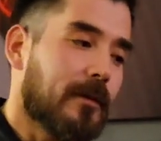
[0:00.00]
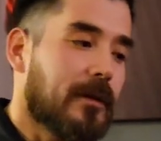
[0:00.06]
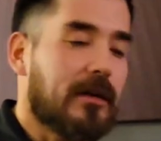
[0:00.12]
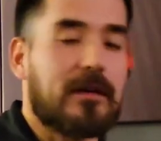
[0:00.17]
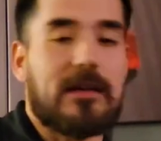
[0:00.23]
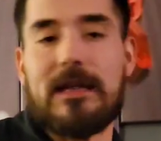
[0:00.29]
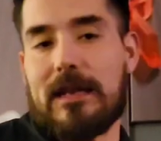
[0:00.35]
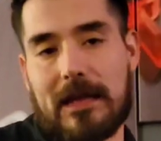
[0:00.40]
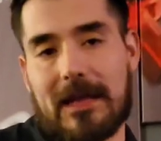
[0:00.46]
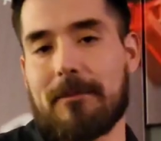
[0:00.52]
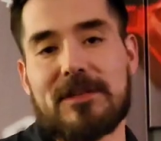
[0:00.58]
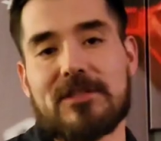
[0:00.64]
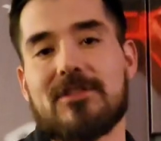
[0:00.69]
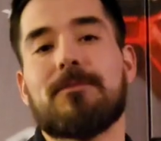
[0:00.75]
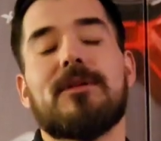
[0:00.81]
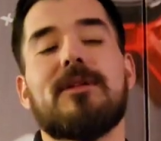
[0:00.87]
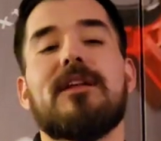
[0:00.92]
it led me
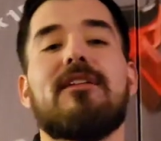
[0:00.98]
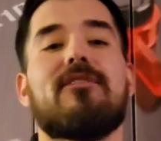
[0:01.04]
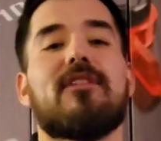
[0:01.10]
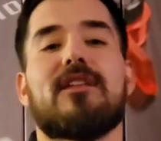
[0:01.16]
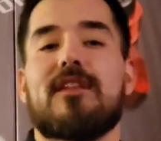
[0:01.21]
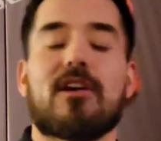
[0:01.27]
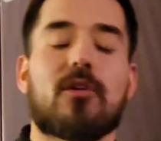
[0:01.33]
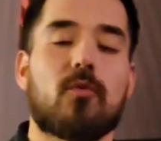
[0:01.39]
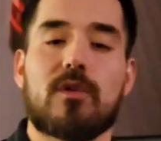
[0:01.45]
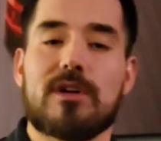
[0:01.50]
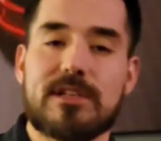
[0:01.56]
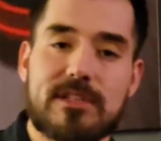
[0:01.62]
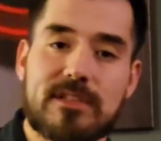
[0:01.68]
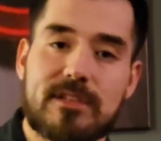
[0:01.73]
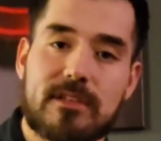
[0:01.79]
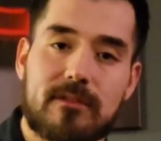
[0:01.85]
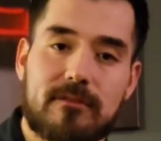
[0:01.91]
to believe that there
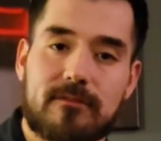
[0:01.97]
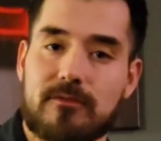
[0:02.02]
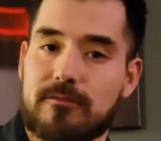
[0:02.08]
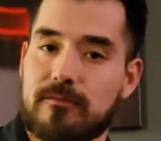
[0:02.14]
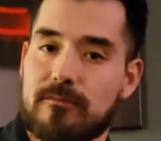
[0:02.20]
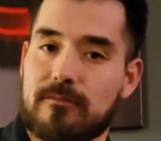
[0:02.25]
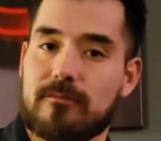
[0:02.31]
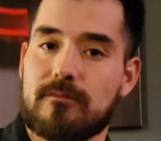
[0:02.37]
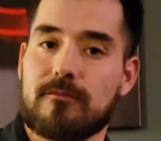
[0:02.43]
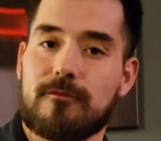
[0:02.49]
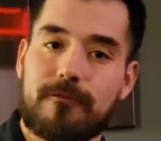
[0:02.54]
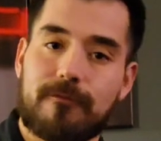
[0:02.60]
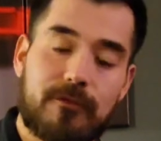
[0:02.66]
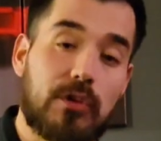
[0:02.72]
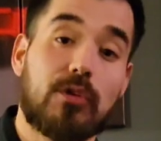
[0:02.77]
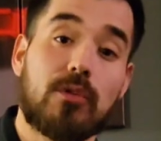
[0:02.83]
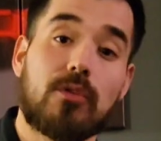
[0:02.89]
was
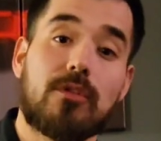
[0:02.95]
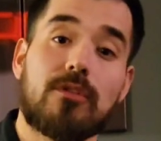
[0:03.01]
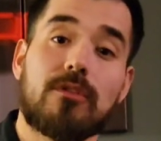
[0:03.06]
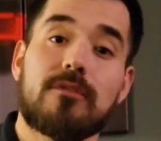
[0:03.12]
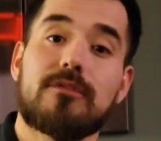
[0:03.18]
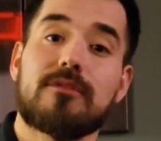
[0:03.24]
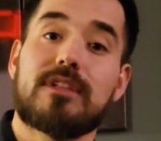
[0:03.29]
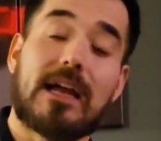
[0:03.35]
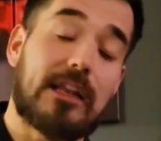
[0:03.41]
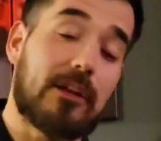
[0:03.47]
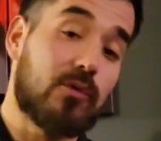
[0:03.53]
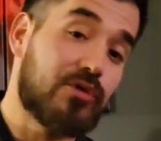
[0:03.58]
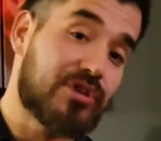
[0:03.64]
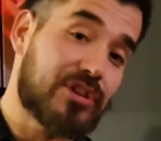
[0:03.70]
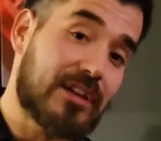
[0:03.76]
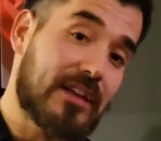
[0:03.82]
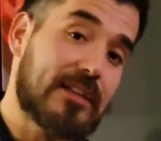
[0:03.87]
fuel
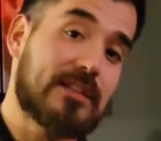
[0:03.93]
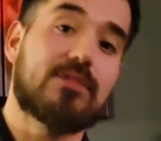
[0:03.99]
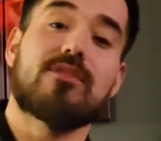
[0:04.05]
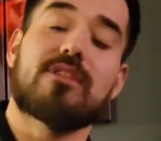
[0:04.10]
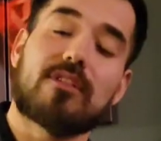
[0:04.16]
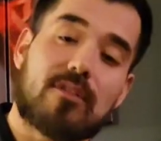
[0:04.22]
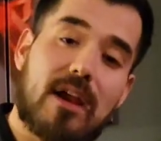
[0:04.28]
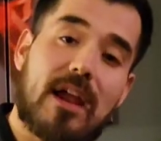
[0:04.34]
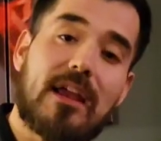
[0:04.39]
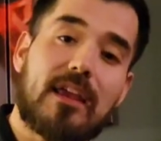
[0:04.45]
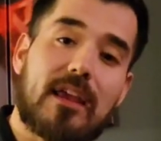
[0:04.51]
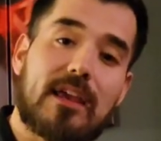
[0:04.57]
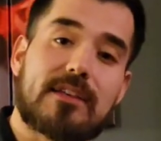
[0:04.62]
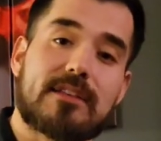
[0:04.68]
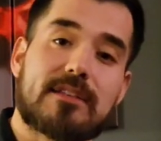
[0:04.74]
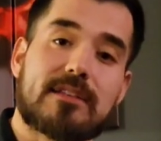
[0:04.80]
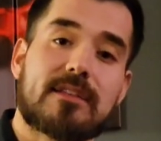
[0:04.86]
dilution into the
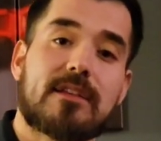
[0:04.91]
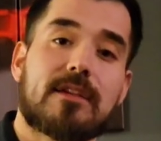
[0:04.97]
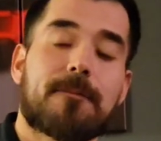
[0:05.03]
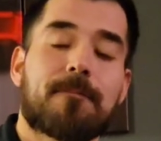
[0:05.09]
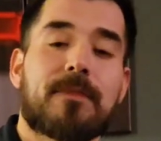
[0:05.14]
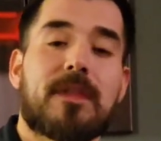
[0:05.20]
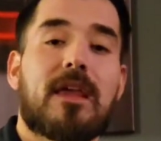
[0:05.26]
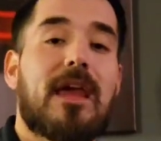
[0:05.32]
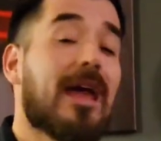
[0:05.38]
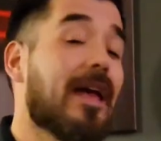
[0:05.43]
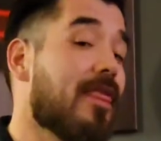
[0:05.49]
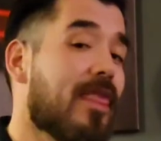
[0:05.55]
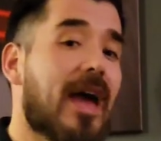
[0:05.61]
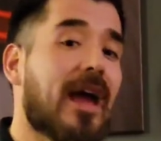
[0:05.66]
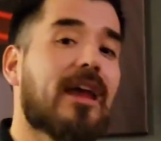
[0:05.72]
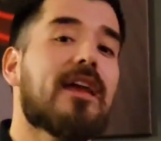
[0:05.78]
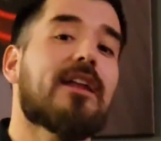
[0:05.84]
crankcase, and
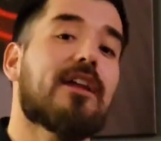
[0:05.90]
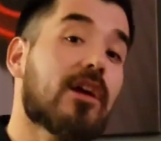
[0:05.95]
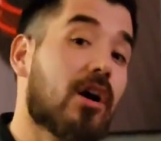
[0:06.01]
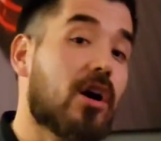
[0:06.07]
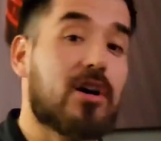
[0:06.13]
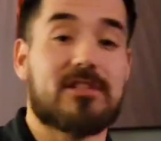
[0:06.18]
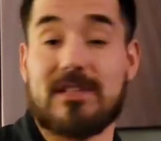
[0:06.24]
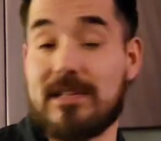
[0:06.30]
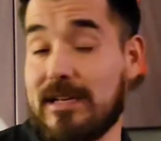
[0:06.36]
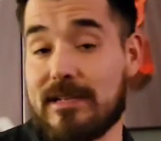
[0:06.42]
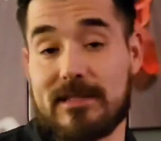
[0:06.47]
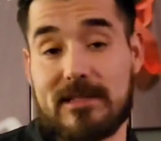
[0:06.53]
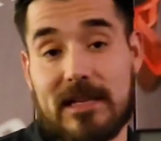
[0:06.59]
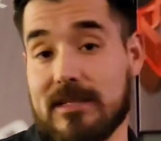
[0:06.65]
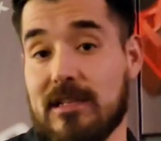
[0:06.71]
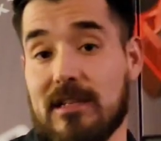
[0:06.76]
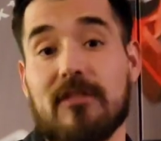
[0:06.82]
that can cause an
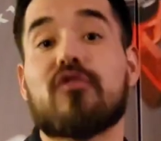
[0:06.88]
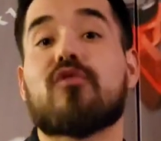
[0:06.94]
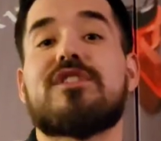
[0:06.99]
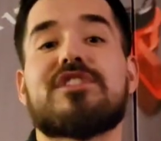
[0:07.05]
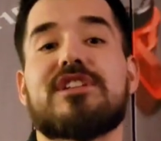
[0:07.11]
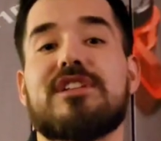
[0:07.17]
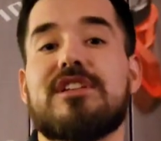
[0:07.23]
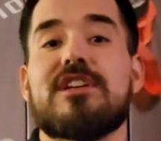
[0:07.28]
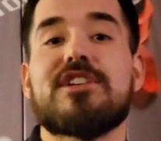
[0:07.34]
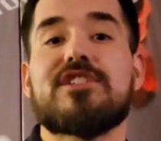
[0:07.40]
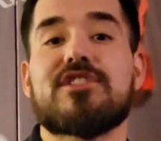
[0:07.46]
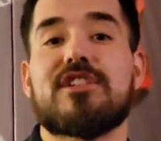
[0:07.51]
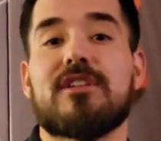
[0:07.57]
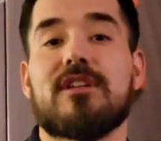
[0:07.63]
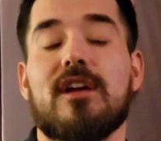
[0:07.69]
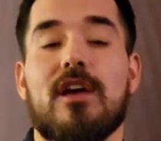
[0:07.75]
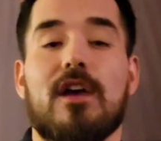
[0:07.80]
excessively rich
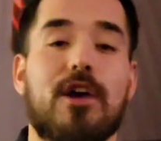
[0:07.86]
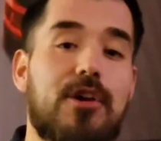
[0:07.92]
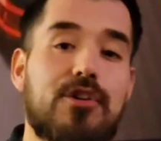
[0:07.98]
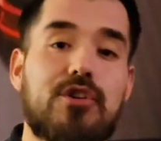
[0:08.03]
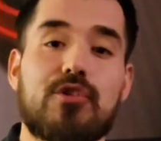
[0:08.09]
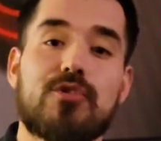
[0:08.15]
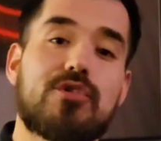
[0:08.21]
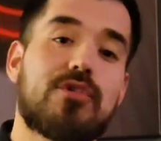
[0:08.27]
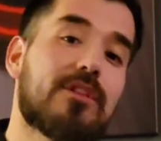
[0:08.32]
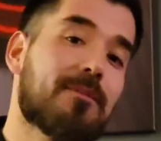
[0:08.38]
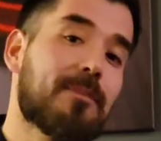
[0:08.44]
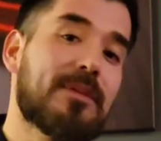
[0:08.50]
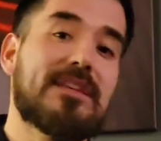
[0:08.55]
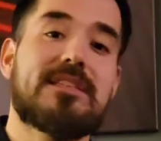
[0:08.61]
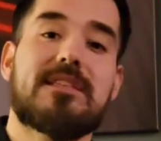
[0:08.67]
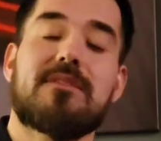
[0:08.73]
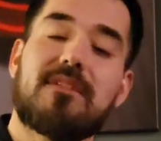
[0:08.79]
condition due to the
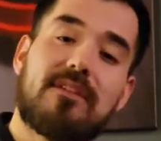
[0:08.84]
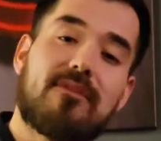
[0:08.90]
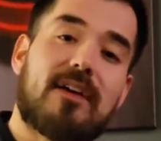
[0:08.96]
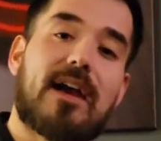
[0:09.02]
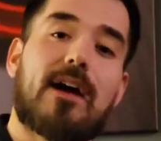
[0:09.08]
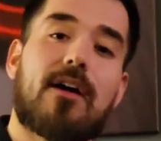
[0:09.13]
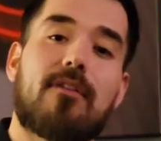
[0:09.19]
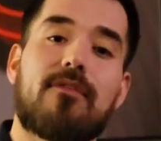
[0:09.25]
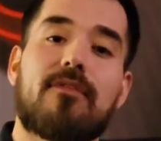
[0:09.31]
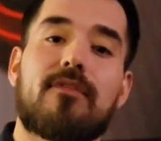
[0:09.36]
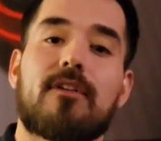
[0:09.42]
PCV valve